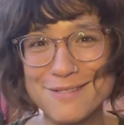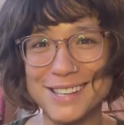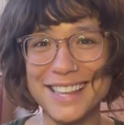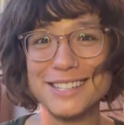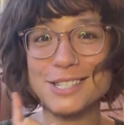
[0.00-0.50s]

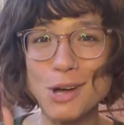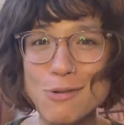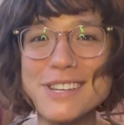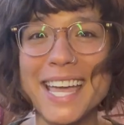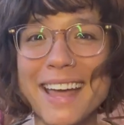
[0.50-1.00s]
When they
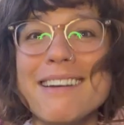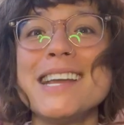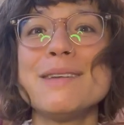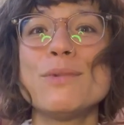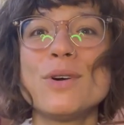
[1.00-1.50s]
don't care
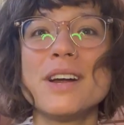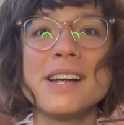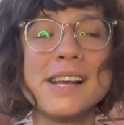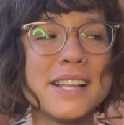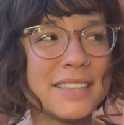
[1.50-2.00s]

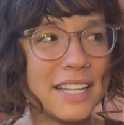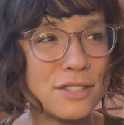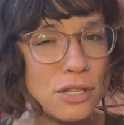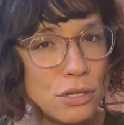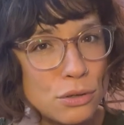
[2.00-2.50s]
anymore,
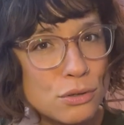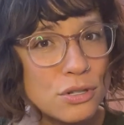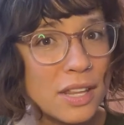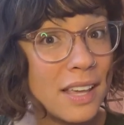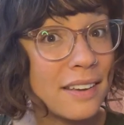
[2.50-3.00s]
that's
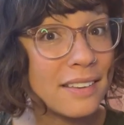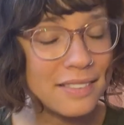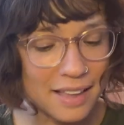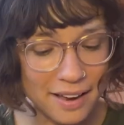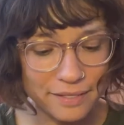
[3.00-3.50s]
usually a
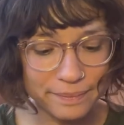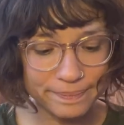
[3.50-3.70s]
good sign.